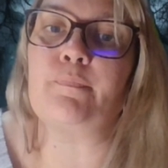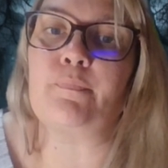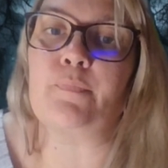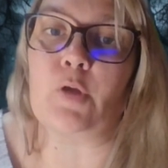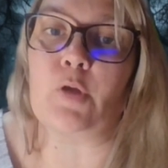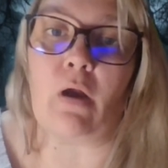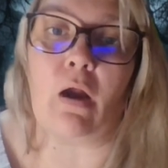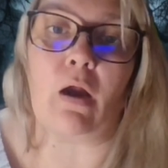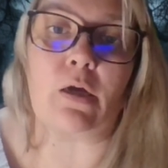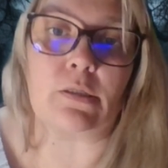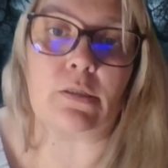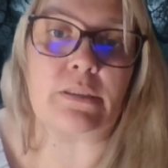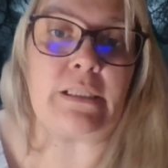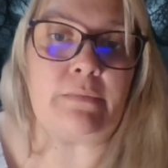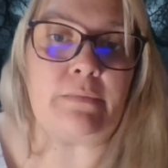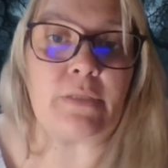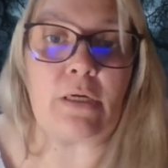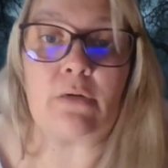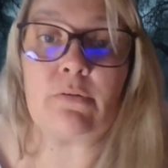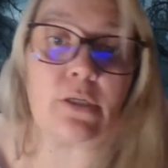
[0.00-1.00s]
There are
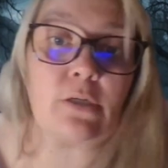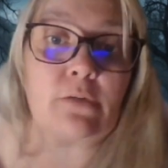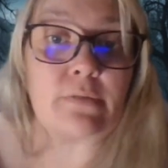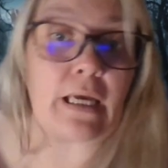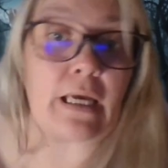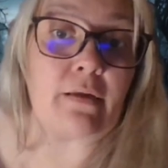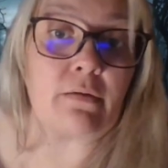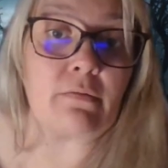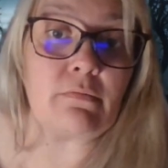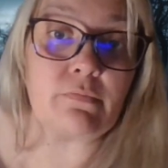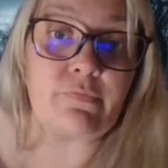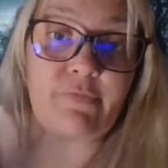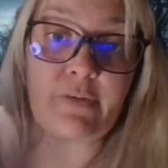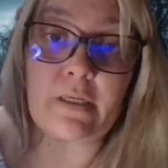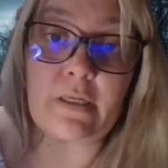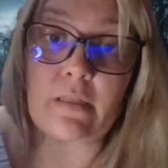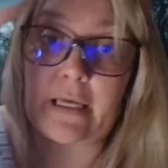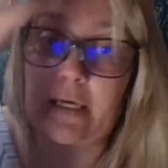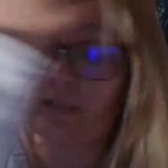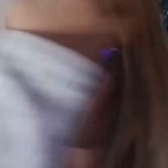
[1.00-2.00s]
teams out there that
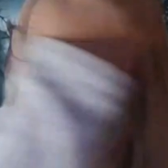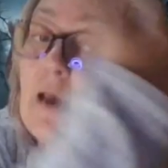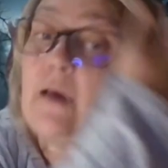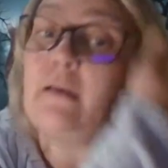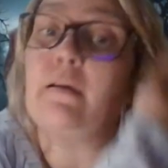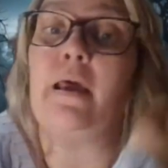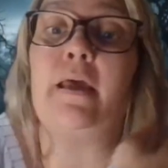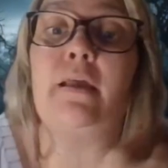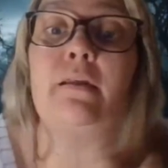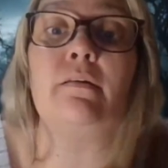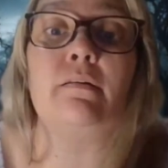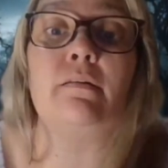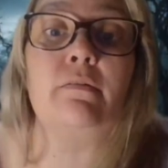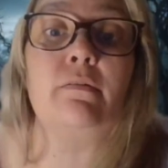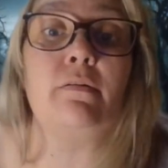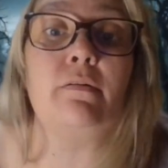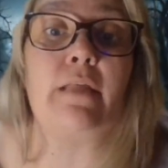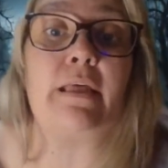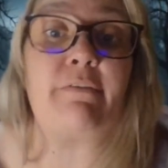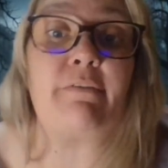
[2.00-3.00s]
feel like that,
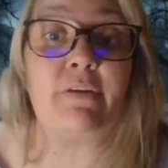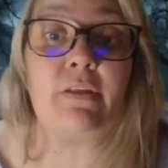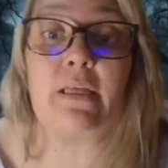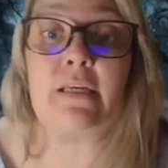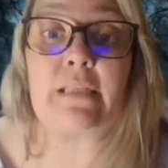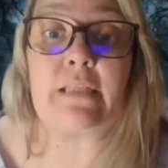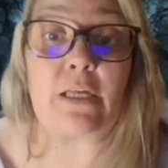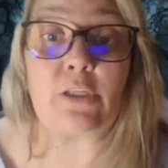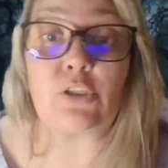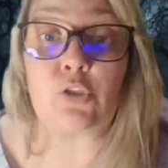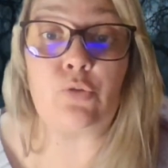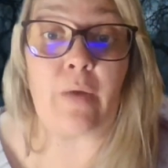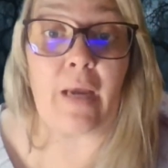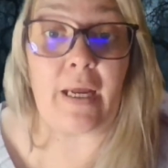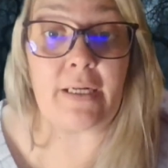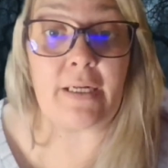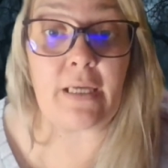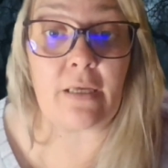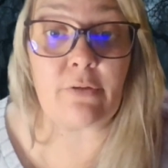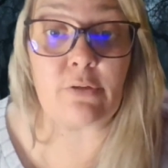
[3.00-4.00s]
and they feel like that to
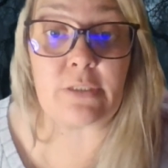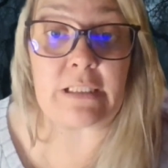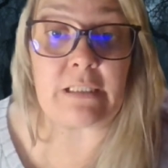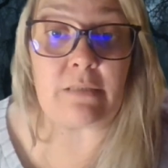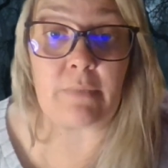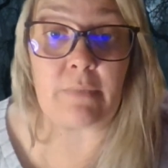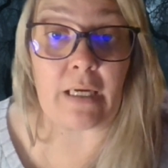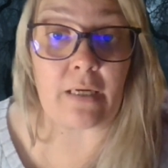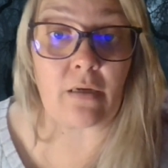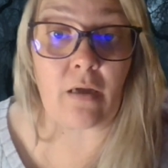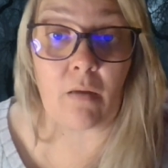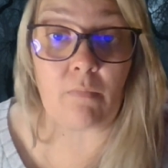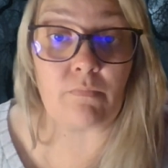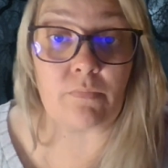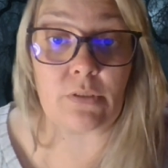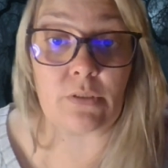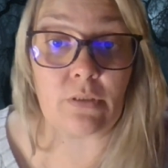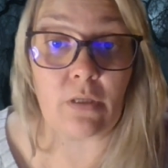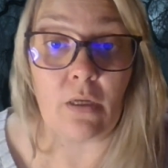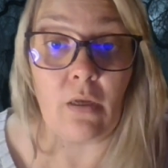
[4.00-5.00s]
any other team that
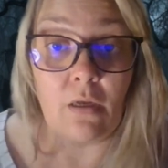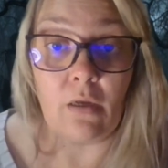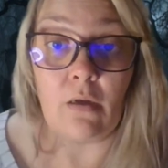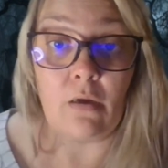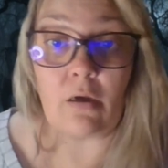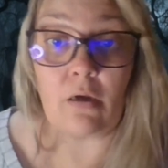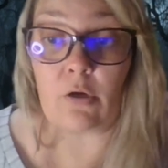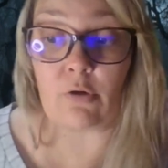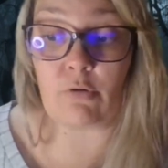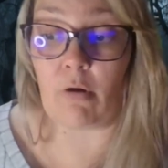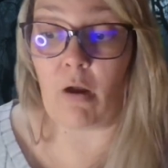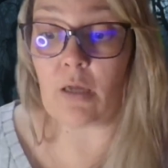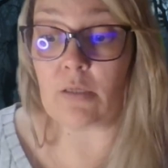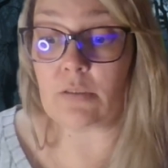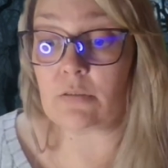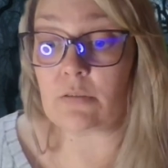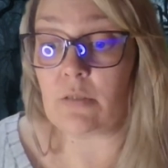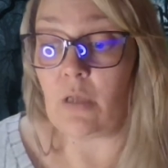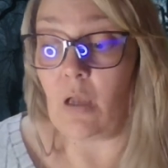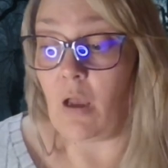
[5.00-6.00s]
comes
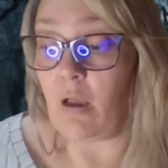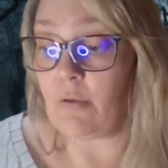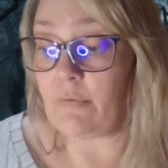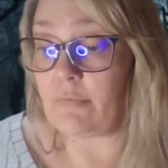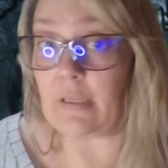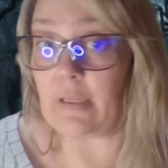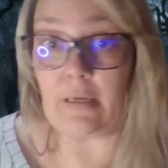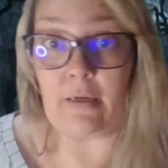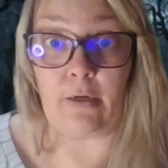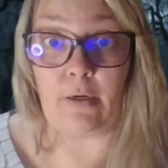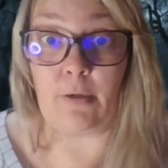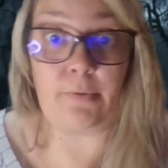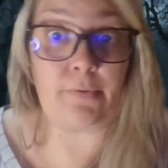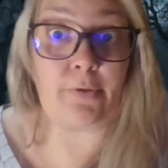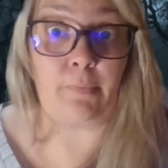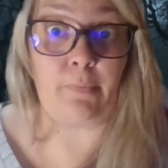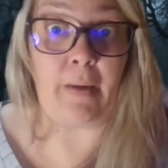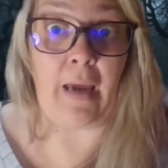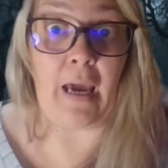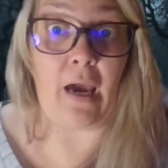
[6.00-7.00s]
across their
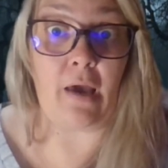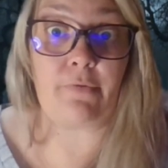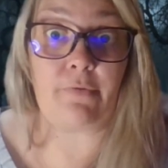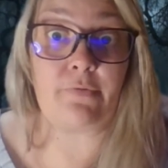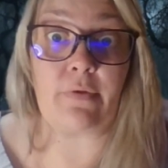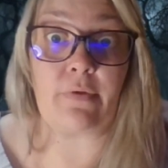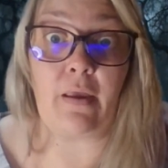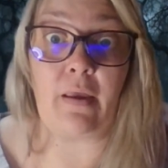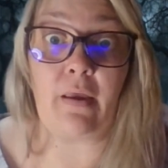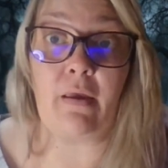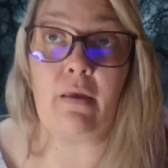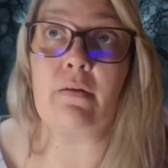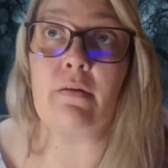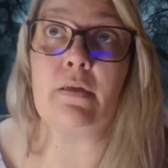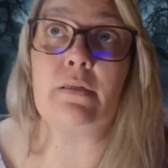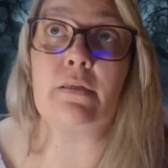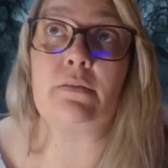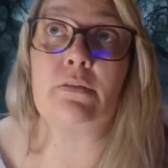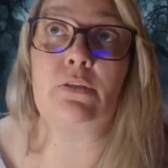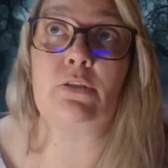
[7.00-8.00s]
paths. And
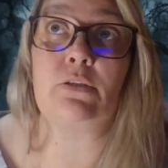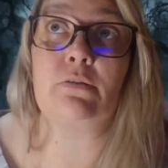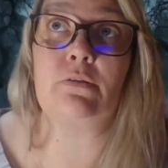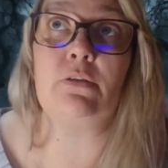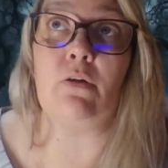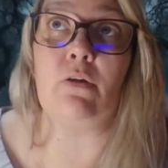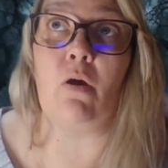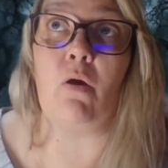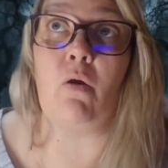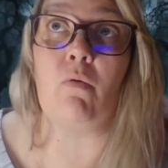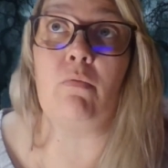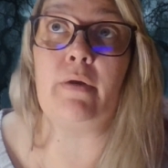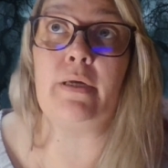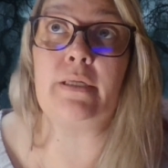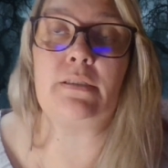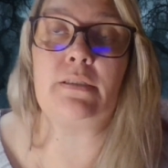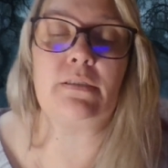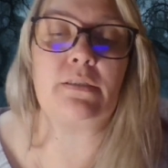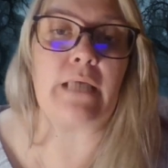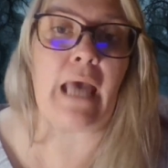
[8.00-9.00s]
it's, you know,
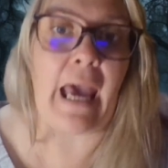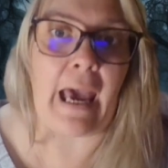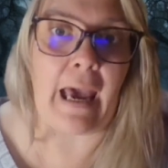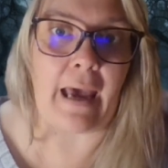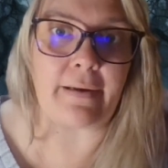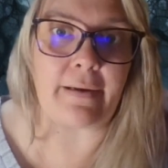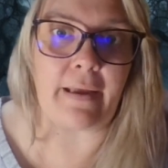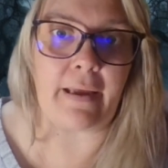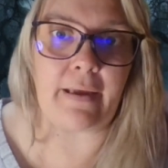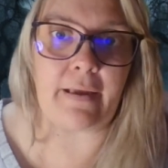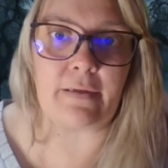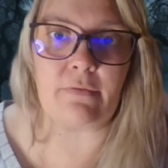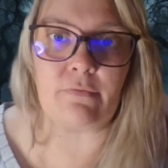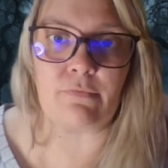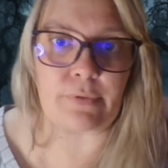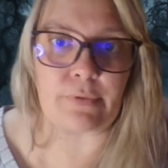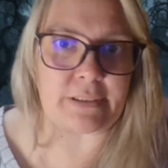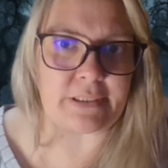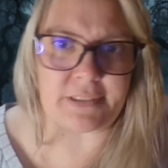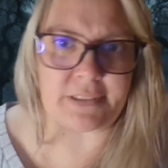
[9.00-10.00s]
it's sad and
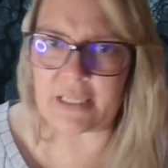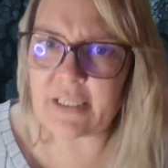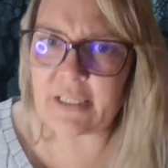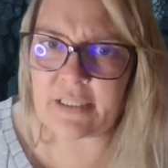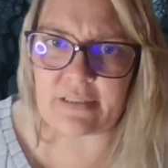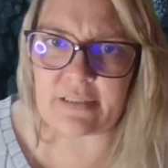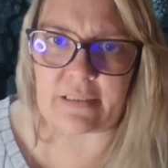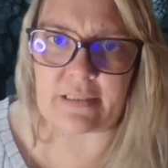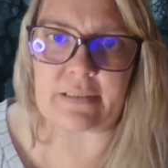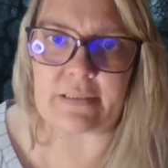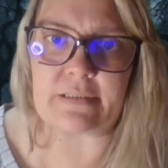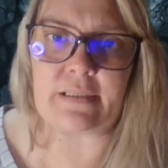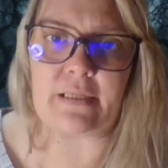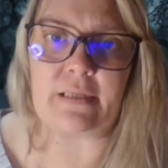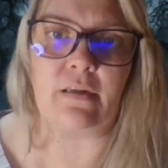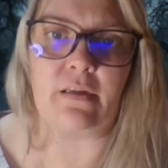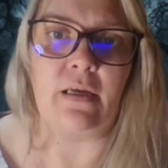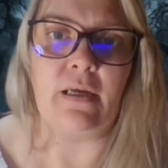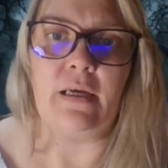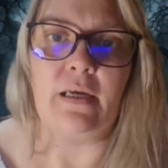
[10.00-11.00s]
ridiculous.
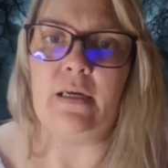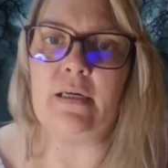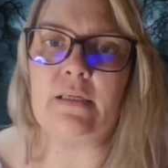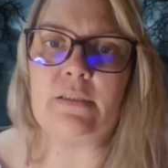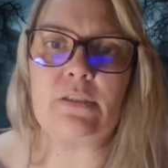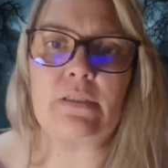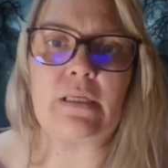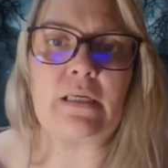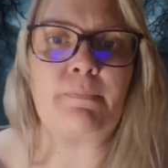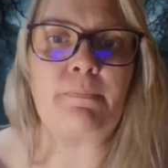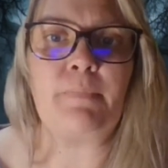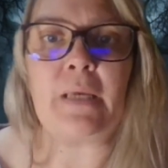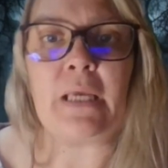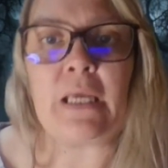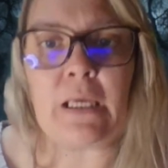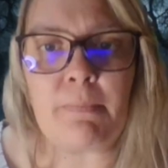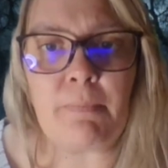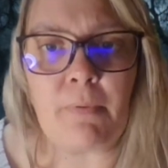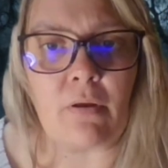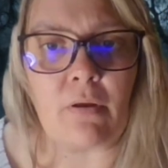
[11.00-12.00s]
And it's just like,
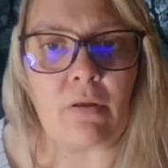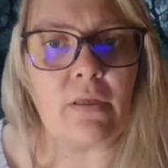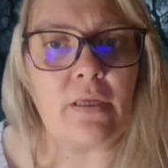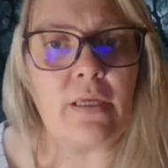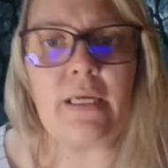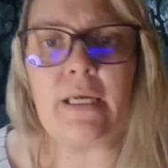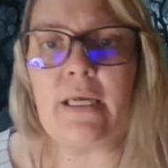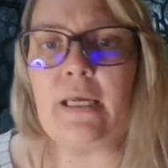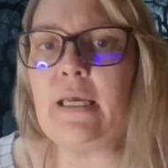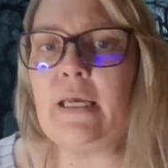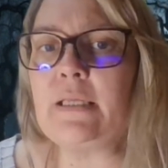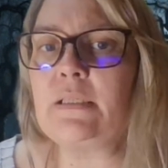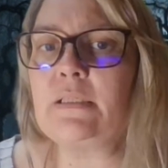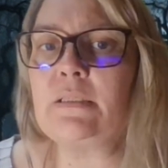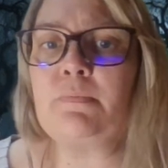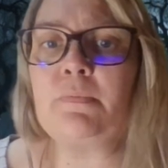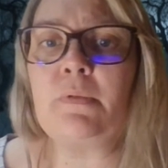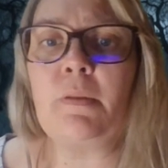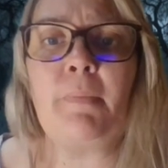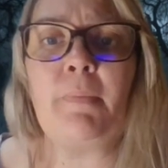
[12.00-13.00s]
people,
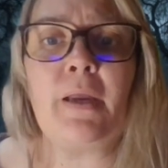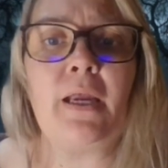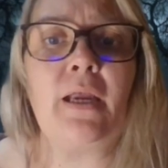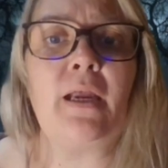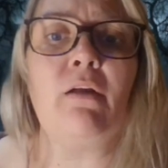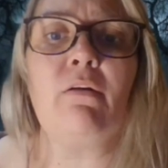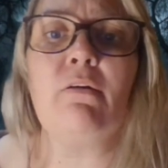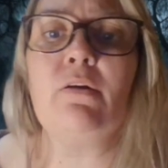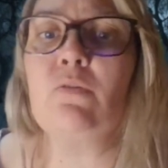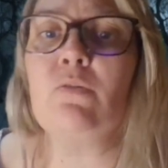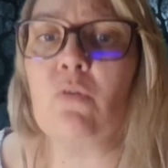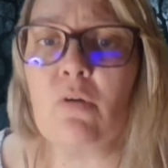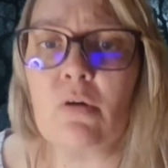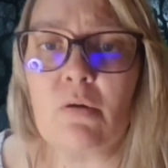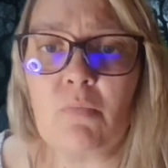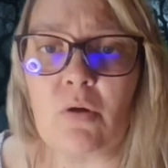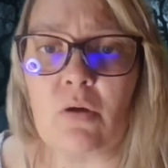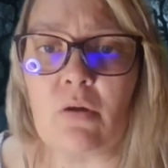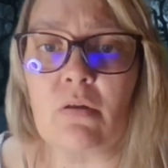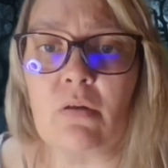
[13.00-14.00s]
it's the
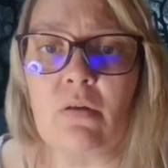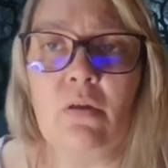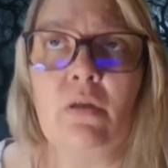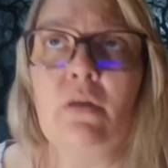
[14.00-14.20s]
paranormal.